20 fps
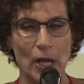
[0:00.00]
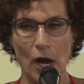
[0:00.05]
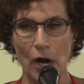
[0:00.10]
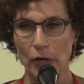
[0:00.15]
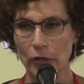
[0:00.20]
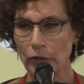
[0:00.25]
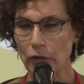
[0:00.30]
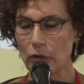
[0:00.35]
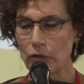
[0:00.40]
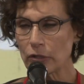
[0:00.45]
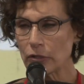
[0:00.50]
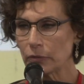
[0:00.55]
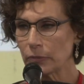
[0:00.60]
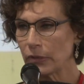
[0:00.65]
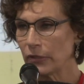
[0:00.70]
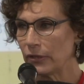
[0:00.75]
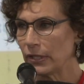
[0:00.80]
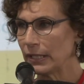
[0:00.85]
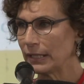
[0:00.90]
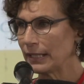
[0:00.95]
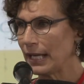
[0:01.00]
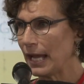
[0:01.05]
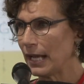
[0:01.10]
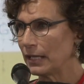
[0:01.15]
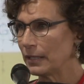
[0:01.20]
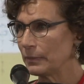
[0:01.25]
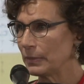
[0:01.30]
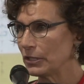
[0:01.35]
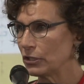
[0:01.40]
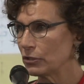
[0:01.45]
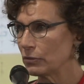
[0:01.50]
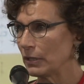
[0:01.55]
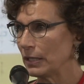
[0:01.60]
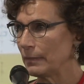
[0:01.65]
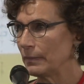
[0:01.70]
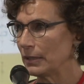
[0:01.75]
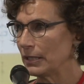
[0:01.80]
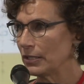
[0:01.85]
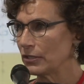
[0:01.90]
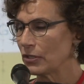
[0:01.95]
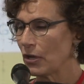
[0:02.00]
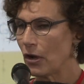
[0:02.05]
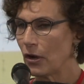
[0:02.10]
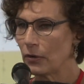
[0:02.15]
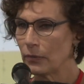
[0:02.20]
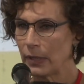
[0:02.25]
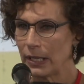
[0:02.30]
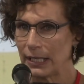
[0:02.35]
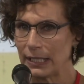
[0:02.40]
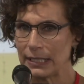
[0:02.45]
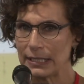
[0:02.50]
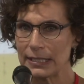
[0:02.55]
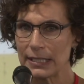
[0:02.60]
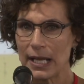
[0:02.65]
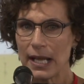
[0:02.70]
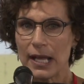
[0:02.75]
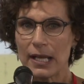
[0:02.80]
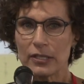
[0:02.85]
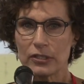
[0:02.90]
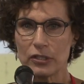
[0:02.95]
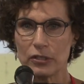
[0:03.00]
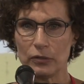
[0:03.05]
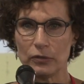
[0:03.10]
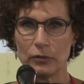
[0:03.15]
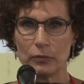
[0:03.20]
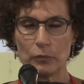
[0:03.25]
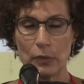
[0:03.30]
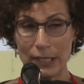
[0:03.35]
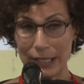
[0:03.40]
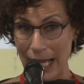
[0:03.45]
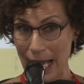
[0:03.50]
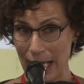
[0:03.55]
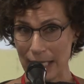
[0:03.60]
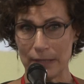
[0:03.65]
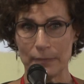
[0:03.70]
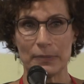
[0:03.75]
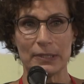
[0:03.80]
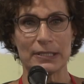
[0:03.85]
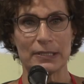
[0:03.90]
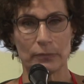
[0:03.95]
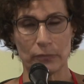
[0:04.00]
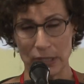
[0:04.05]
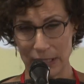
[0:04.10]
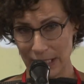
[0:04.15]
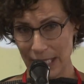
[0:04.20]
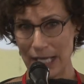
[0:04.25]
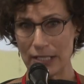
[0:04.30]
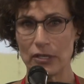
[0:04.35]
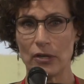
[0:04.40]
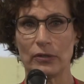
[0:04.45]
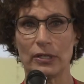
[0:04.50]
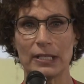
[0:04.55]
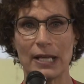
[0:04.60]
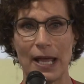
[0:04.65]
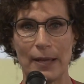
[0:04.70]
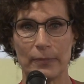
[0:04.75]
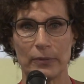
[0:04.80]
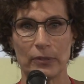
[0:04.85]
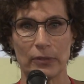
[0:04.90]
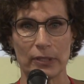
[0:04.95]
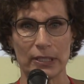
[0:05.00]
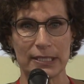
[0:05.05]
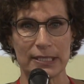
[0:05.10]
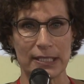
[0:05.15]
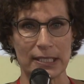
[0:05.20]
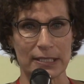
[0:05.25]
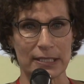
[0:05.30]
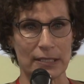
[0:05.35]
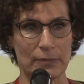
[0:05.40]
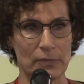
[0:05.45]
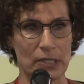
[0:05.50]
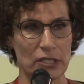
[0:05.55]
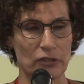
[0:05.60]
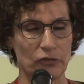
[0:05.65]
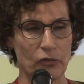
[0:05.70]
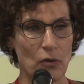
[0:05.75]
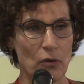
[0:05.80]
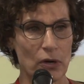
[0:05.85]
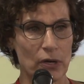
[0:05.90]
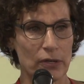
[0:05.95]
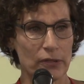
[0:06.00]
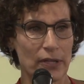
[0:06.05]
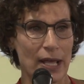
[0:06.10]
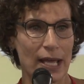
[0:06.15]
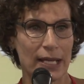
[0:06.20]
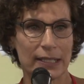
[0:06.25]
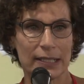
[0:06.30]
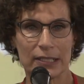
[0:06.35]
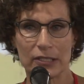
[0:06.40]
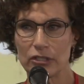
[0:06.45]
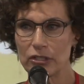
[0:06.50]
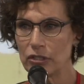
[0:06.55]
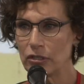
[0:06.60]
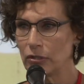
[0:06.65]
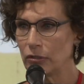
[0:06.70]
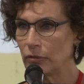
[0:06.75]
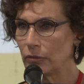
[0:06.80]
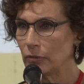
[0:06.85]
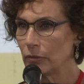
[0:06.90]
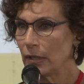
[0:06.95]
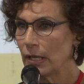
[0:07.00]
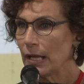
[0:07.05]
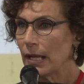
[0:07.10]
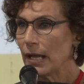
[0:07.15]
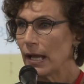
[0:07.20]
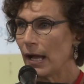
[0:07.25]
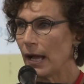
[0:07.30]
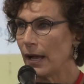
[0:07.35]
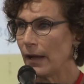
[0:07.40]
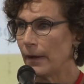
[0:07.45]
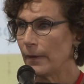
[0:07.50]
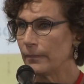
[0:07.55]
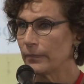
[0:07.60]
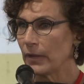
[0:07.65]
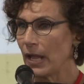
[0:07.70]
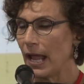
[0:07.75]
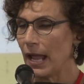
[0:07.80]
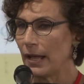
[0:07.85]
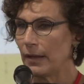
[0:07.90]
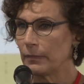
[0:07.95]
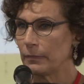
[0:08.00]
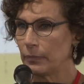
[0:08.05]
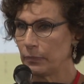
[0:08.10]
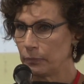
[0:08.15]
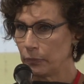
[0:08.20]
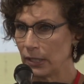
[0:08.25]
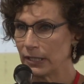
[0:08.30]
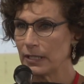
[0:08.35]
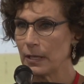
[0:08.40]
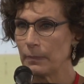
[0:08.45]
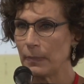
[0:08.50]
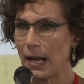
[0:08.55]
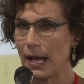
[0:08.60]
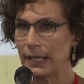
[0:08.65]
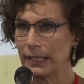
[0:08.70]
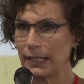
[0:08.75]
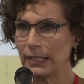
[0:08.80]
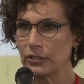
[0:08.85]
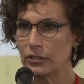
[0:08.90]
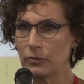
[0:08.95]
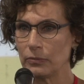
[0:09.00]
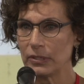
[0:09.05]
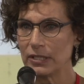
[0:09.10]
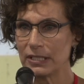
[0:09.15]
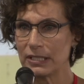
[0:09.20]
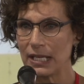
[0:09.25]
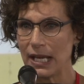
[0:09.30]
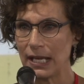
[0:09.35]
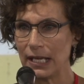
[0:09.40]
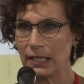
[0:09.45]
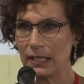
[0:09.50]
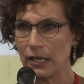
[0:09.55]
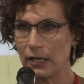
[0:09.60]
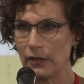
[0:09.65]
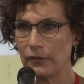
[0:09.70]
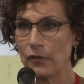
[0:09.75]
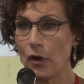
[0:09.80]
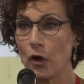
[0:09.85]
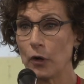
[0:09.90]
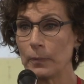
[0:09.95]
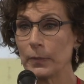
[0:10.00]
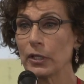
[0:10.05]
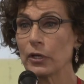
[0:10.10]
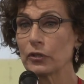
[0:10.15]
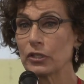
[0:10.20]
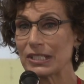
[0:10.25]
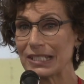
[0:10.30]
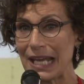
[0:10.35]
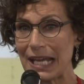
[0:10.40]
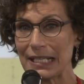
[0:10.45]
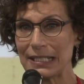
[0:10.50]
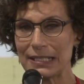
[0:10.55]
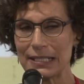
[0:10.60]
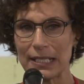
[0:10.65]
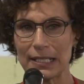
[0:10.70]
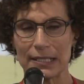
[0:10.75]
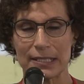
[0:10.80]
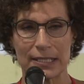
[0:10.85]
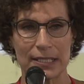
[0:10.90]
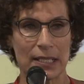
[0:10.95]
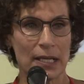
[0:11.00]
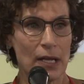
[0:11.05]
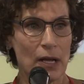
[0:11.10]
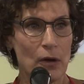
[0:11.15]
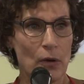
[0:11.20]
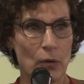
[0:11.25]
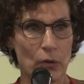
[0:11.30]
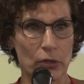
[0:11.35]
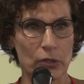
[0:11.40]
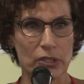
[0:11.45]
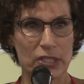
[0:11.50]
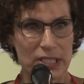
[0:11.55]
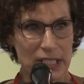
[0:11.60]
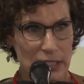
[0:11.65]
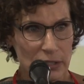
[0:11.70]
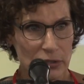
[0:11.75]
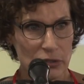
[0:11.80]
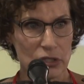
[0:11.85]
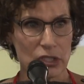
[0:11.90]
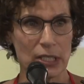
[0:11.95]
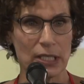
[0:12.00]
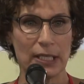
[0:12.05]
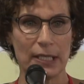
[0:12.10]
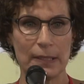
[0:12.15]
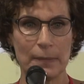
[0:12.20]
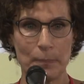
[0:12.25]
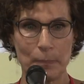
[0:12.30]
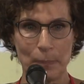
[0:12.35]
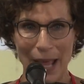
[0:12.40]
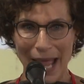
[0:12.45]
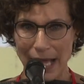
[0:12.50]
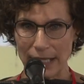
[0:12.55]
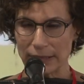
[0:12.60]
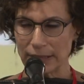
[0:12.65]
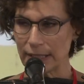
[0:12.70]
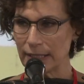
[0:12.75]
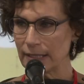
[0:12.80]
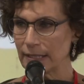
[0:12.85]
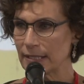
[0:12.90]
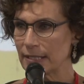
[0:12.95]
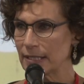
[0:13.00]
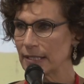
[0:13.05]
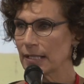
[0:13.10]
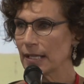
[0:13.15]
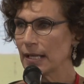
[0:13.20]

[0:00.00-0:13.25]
Our goal within cannabis treatment is always to what cannabis, what the endocannabinoid system is for, and that is to um, have, bring the body to a state of homeostasis, or synergy, balance,